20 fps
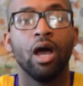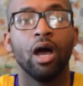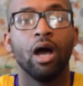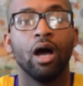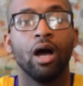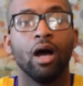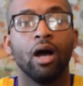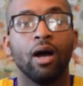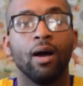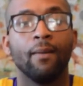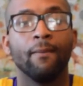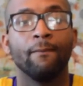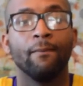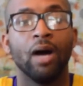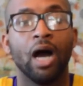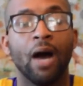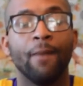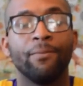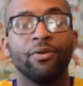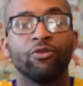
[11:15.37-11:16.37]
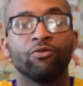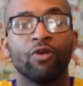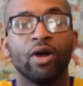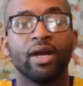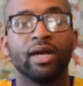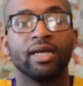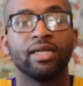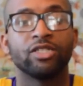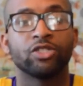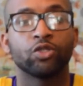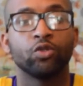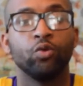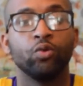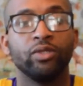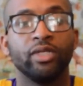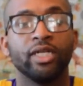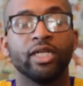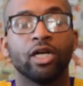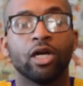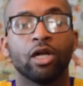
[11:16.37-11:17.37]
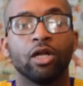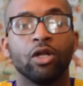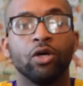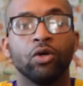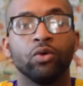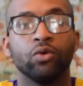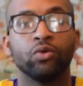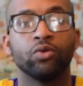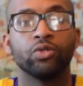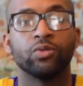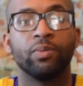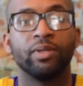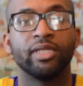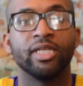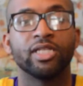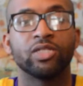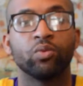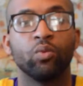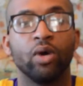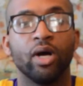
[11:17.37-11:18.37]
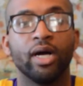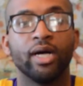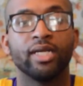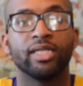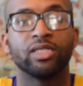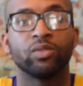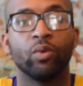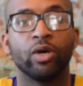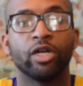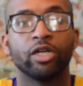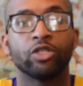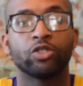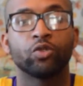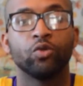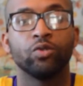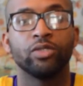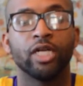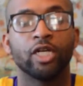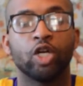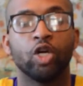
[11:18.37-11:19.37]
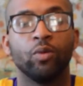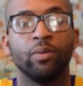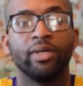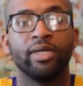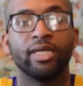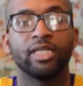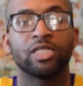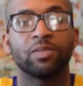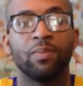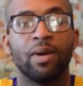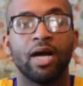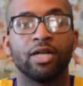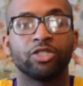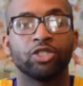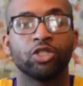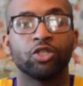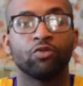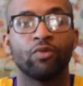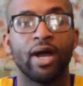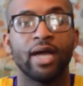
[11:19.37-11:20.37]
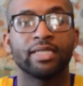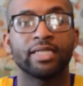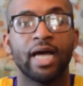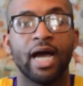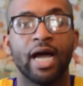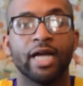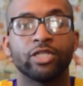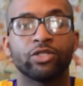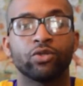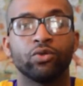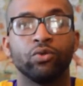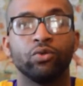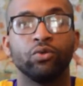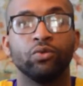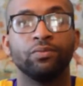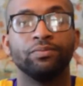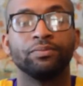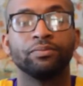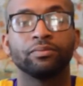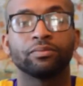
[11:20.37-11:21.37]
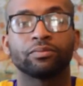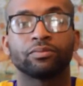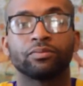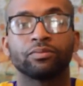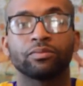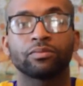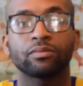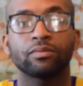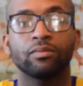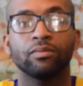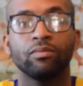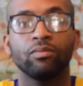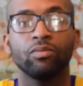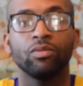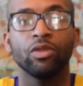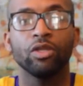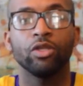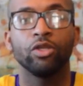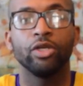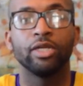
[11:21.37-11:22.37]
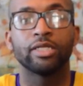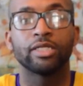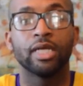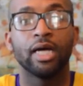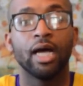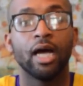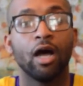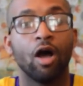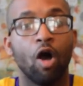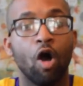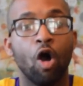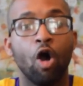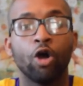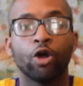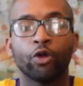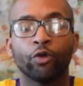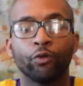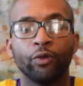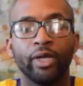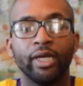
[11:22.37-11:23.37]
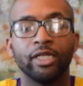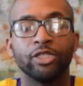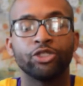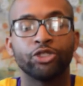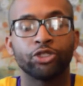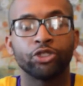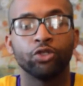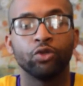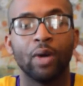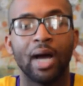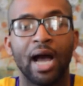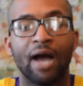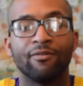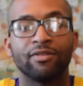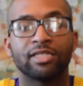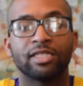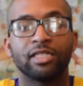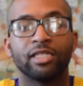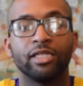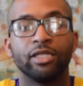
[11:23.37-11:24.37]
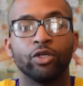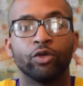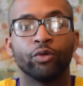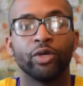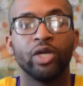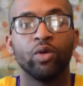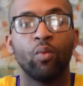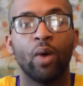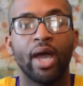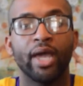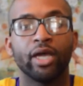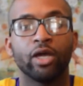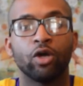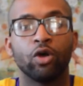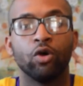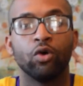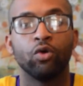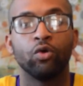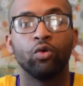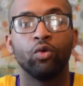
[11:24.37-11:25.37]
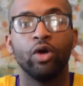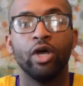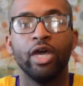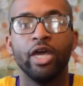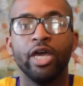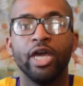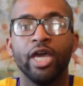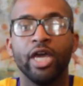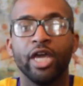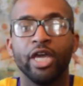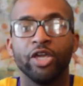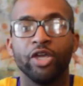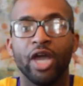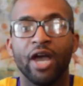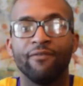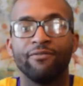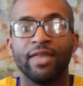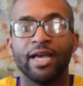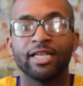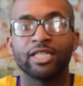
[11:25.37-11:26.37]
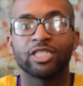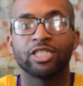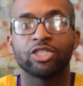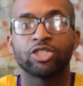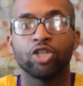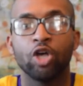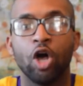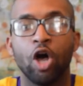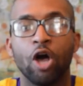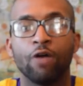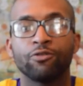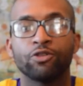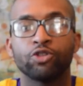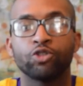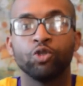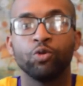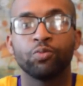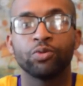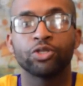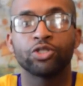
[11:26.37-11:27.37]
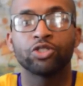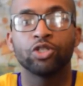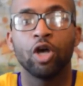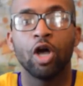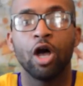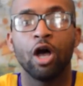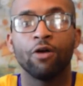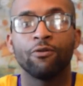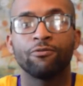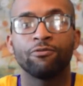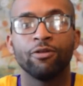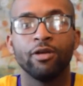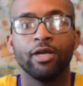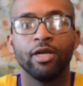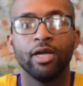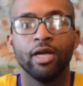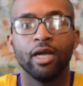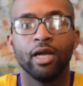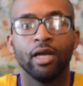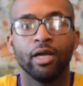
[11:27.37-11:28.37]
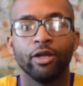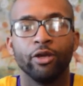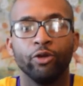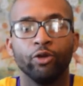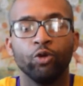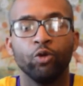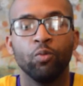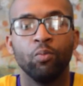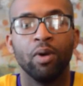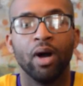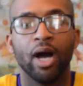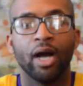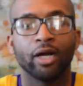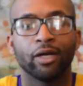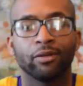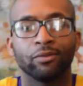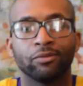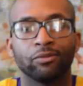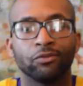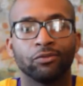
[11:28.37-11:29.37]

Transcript: up and running. The school did close, but this was one of the schools that Kobe did sponsor, the Rice High School. It's all green shoe, obviously, green, white, and gold. You have that soft, super soft nubuck.